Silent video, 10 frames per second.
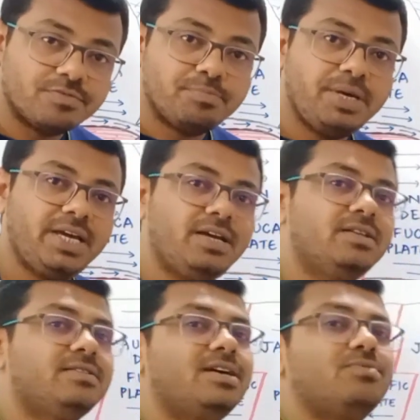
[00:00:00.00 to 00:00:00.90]
of
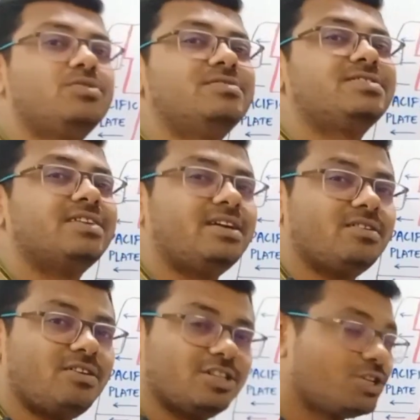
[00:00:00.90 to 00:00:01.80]
May, there was
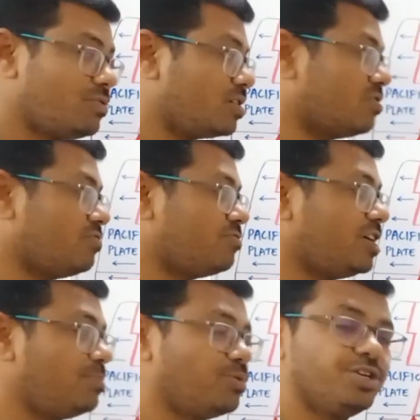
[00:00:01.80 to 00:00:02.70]
an earthquake of
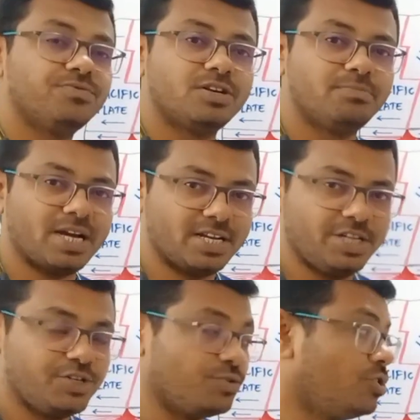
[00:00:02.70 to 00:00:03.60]
5.1
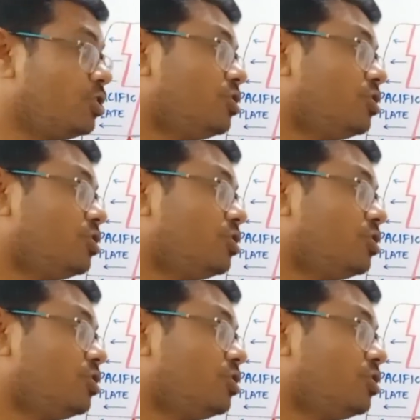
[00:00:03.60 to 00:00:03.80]
magnitude.